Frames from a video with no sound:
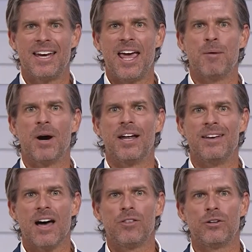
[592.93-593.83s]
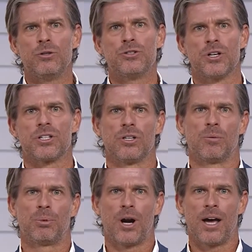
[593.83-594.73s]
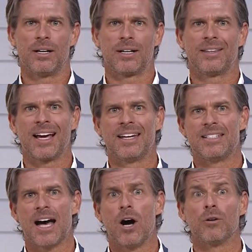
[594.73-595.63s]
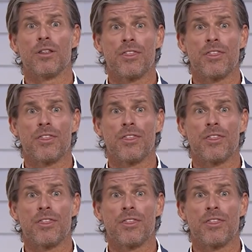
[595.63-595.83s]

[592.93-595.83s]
name another nutritional product that can tout